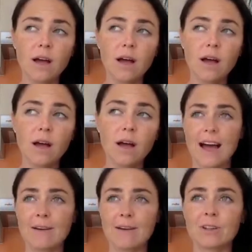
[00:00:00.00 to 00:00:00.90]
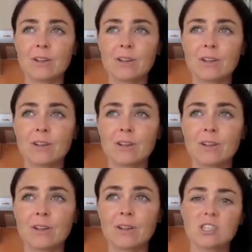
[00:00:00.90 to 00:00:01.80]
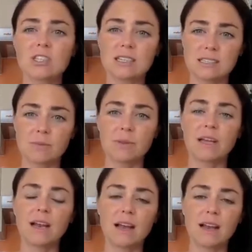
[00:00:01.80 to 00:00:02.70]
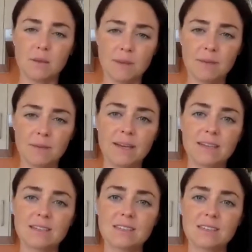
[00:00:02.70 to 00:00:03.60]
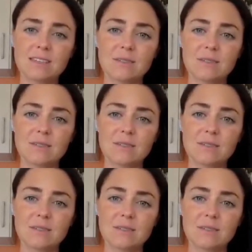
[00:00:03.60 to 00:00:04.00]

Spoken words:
But I have learned how much discipline and commitment